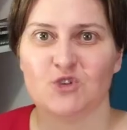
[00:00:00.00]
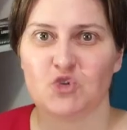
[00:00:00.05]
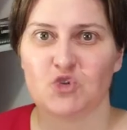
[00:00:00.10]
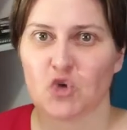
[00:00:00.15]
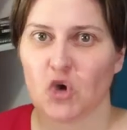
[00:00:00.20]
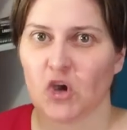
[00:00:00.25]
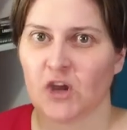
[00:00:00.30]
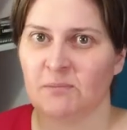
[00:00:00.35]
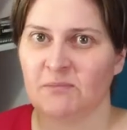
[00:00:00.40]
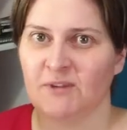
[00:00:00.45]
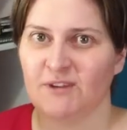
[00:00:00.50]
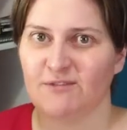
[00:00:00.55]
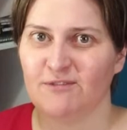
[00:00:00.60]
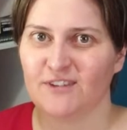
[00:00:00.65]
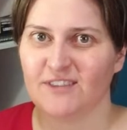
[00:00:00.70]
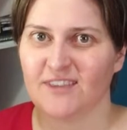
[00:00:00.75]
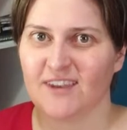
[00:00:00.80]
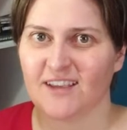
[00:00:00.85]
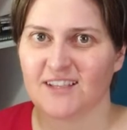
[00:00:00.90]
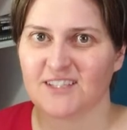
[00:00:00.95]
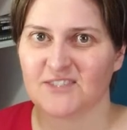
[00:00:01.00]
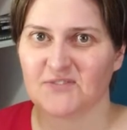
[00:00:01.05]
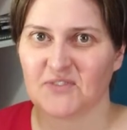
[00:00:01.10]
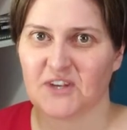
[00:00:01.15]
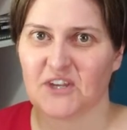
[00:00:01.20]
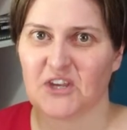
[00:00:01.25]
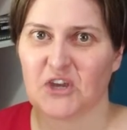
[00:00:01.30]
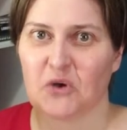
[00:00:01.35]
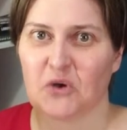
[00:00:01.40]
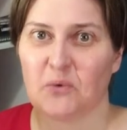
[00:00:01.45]
Join me for the next
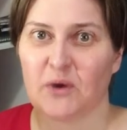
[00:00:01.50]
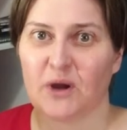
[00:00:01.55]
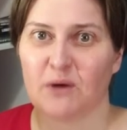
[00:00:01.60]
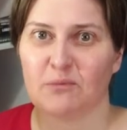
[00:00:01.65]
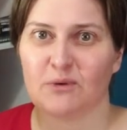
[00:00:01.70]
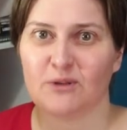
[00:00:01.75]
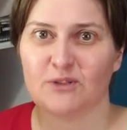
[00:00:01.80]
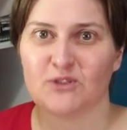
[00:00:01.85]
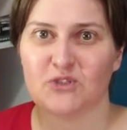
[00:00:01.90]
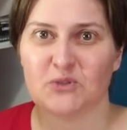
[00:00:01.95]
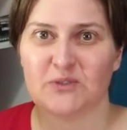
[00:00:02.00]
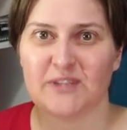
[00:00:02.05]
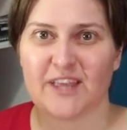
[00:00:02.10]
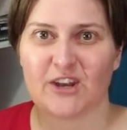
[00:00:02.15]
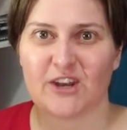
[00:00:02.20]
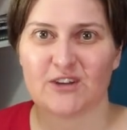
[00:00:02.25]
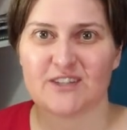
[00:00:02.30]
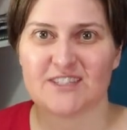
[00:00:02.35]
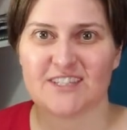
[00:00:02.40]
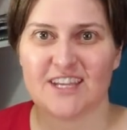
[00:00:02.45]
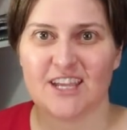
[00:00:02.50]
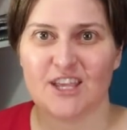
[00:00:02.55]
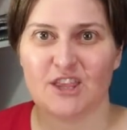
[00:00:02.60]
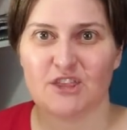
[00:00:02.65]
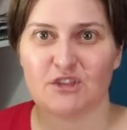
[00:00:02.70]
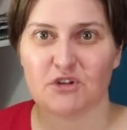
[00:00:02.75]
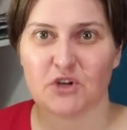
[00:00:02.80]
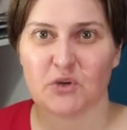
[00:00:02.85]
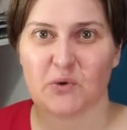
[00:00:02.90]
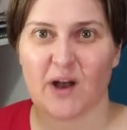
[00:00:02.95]
video where we'll do letters
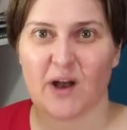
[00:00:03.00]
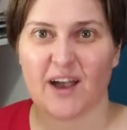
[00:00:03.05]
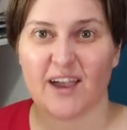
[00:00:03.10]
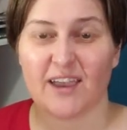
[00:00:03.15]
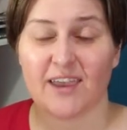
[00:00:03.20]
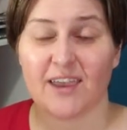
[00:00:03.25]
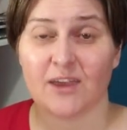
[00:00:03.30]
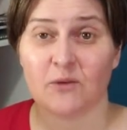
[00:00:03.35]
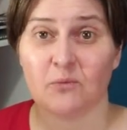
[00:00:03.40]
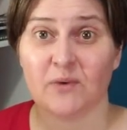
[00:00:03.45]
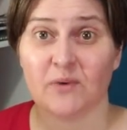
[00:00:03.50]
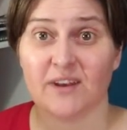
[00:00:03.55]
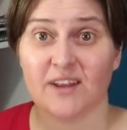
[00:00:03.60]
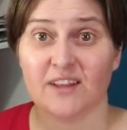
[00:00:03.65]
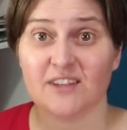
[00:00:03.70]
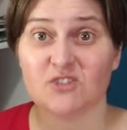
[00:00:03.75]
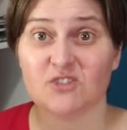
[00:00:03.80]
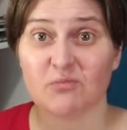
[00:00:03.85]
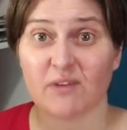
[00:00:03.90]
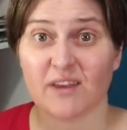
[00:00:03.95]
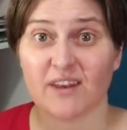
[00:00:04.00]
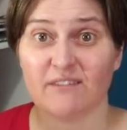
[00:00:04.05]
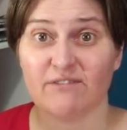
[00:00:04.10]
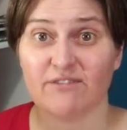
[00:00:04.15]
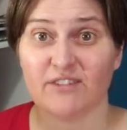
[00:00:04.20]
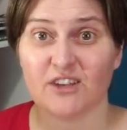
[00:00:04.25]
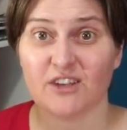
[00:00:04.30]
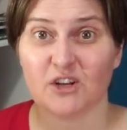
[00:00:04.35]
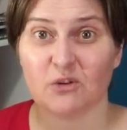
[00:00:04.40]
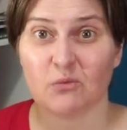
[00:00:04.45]
E through I, and when it's ready
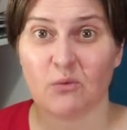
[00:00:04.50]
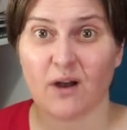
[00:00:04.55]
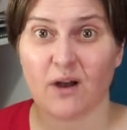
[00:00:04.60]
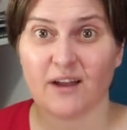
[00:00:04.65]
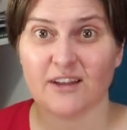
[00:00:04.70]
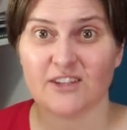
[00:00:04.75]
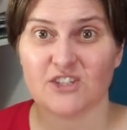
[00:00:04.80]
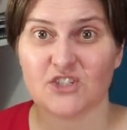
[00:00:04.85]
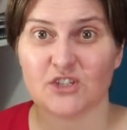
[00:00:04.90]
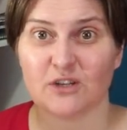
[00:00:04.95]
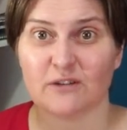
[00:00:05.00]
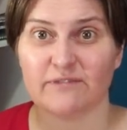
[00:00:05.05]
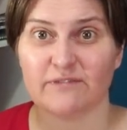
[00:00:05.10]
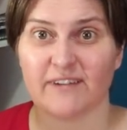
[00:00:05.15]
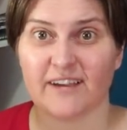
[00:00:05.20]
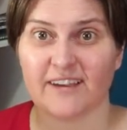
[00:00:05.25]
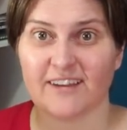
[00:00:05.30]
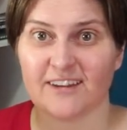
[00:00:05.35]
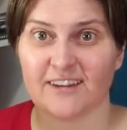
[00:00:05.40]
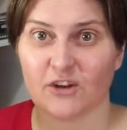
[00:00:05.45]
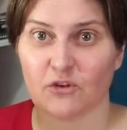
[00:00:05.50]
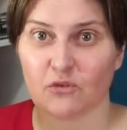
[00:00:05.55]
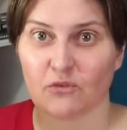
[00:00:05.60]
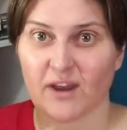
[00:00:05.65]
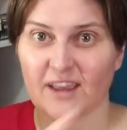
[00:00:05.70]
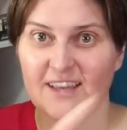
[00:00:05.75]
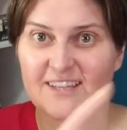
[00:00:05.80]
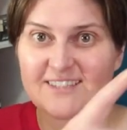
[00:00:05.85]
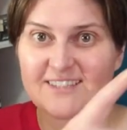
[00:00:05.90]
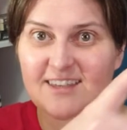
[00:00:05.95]
for you to watch, you'll find it
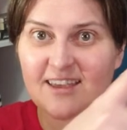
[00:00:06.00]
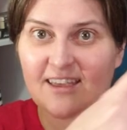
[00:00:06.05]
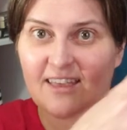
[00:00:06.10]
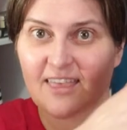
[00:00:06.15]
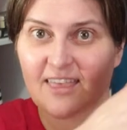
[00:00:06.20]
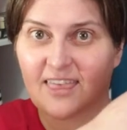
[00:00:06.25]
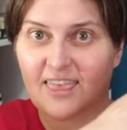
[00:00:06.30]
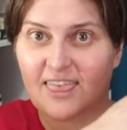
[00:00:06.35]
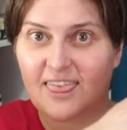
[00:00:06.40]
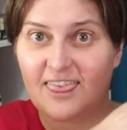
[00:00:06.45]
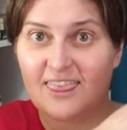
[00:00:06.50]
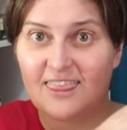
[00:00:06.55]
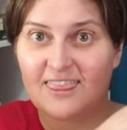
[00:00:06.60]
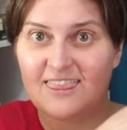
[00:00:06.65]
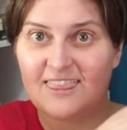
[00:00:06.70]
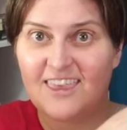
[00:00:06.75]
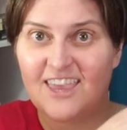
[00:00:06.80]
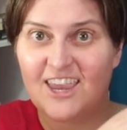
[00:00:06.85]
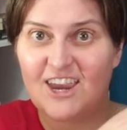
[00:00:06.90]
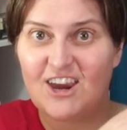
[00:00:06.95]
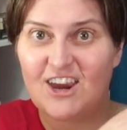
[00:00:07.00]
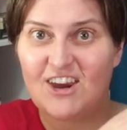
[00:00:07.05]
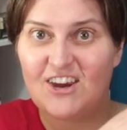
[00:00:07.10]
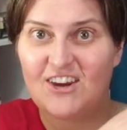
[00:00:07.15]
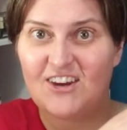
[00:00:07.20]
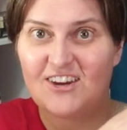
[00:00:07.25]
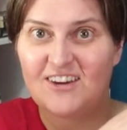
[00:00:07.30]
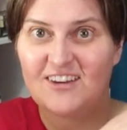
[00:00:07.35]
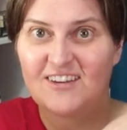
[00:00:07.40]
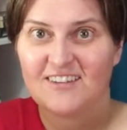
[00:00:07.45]
right
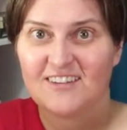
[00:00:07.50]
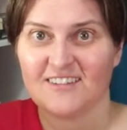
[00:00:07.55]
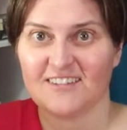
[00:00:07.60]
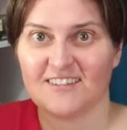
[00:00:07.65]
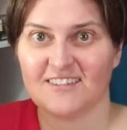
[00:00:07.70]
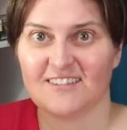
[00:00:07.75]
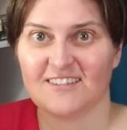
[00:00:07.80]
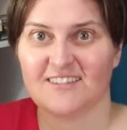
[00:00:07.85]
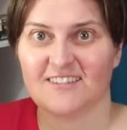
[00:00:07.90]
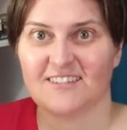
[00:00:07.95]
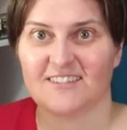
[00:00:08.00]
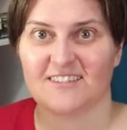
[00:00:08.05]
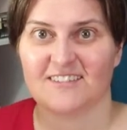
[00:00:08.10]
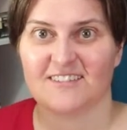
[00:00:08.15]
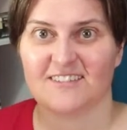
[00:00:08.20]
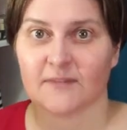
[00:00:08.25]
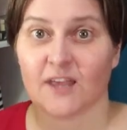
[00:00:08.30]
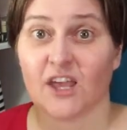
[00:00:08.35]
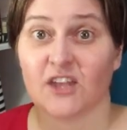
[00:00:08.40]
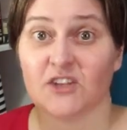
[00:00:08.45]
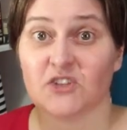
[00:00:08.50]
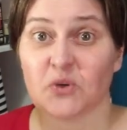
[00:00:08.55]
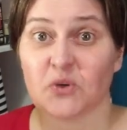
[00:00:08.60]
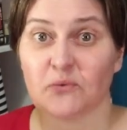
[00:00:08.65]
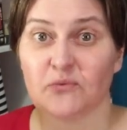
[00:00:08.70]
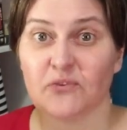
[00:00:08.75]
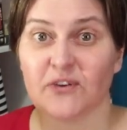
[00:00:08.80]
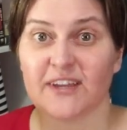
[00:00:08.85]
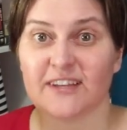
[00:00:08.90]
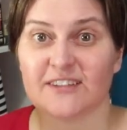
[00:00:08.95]
there. And
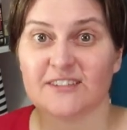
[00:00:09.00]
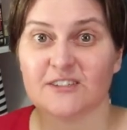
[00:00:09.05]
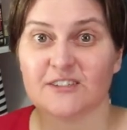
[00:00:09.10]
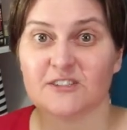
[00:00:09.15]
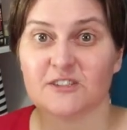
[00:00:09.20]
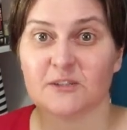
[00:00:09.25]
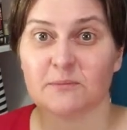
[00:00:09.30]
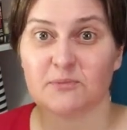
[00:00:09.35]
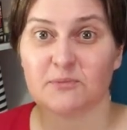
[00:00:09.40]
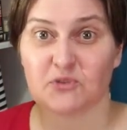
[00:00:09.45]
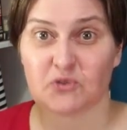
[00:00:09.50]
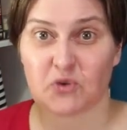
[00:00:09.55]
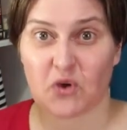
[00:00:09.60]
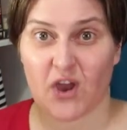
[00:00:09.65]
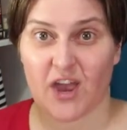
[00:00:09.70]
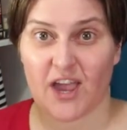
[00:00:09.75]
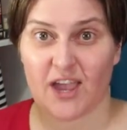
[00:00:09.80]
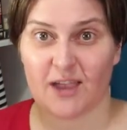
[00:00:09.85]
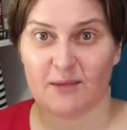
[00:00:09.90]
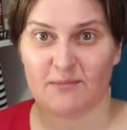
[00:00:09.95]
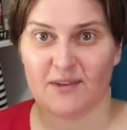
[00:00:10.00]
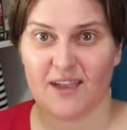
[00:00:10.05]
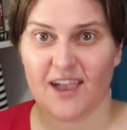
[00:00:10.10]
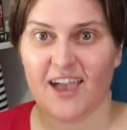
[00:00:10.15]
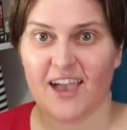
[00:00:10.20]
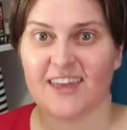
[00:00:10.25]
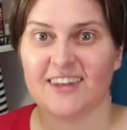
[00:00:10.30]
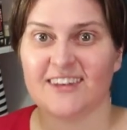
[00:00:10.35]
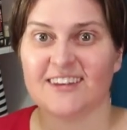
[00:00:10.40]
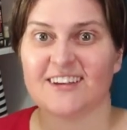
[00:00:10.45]
don't forget to subscribe
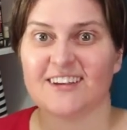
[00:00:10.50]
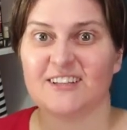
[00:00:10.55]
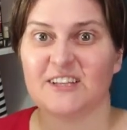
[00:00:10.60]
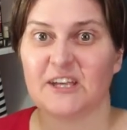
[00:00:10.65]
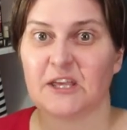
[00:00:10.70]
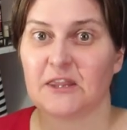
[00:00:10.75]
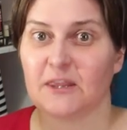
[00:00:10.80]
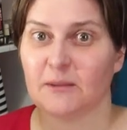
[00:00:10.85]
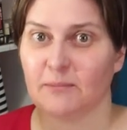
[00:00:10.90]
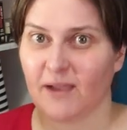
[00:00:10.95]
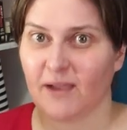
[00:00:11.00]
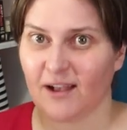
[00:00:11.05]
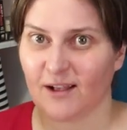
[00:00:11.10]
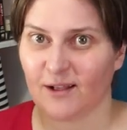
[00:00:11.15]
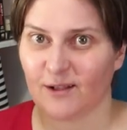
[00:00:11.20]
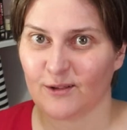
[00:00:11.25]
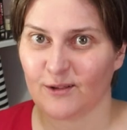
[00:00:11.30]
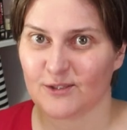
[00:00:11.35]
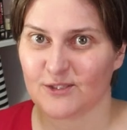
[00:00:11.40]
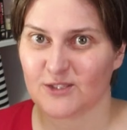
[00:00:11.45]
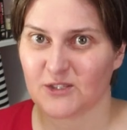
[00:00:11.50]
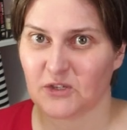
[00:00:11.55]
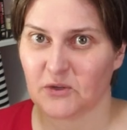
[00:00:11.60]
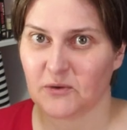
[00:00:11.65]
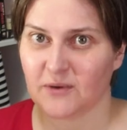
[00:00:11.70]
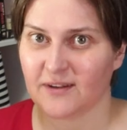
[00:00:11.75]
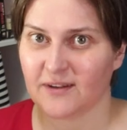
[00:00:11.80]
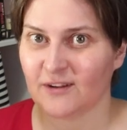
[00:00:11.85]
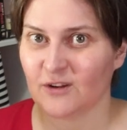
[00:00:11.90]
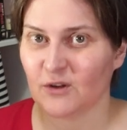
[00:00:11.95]
and click the bell so
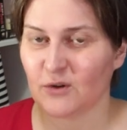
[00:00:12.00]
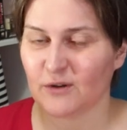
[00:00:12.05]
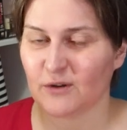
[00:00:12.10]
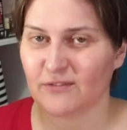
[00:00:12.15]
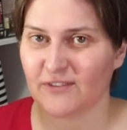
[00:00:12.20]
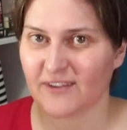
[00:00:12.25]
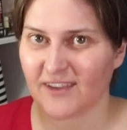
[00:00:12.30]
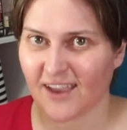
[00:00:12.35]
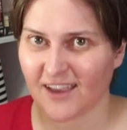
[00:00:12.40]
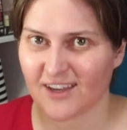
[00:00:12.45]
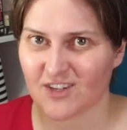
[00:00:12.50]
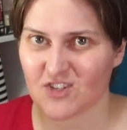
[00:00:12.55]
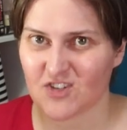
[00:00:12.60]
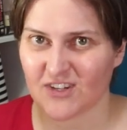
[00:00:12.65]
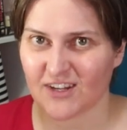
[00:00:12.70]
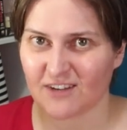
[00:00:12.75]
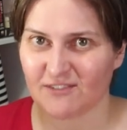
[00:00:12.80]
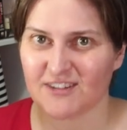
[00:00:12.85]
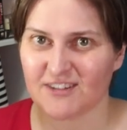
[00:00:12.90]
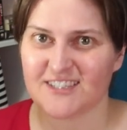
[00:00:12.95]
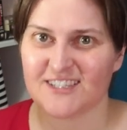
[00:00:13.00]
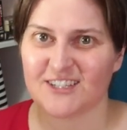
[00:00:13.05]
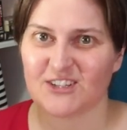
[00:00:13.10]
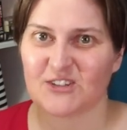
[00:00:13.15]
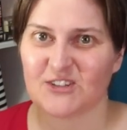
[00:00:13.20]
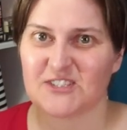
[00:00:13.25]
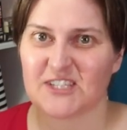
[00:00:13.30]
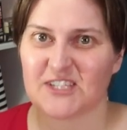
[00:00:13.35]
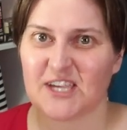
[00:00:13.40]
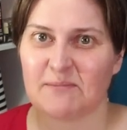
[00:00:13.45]
you get a notification every
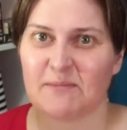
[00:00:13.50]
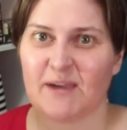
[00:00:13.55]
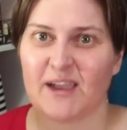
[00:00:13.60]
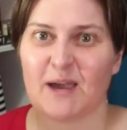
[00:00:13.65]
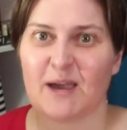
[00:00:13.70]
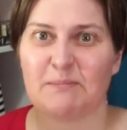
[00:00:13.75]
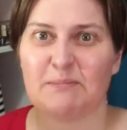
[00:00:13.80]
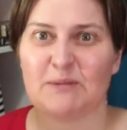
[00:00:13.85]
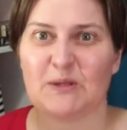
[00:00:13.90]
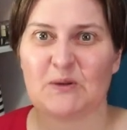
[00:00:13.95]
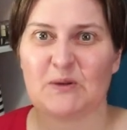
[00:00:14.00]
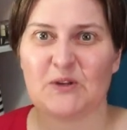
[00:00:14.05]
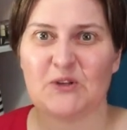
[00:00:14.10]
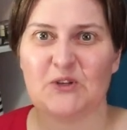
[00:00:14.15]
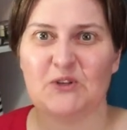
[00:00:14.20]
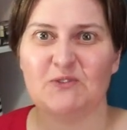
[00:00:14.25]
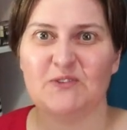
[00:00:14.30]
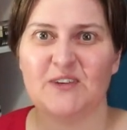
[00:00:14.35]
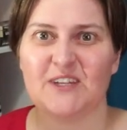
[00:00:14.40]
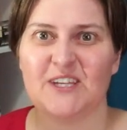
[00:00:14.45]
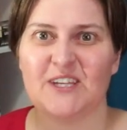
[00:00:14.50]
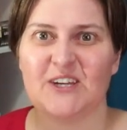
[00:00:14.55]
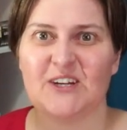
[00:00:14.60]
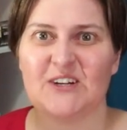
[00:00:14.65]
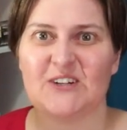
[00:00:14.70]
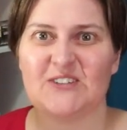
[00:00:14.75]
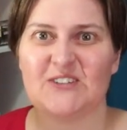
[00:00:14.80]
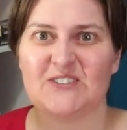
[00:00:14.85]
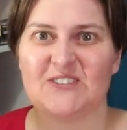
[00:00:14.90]
single time I upload a new video.